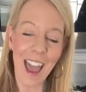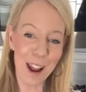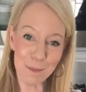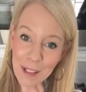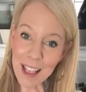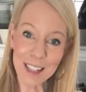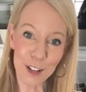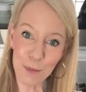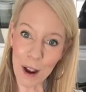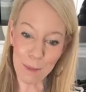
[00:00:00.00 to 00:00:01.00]
and
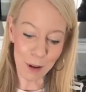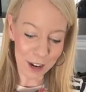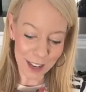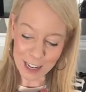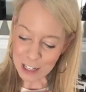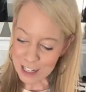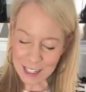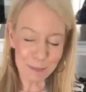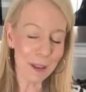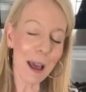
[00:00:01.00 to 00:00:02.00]
bless your bread pudding, it
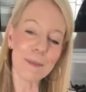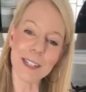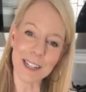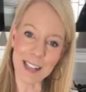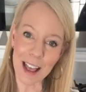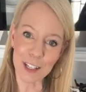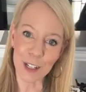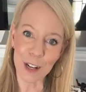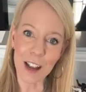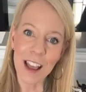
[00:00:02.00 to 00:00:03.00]
just becomes a
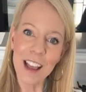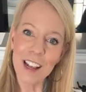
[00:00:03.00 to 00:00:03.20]
disaster,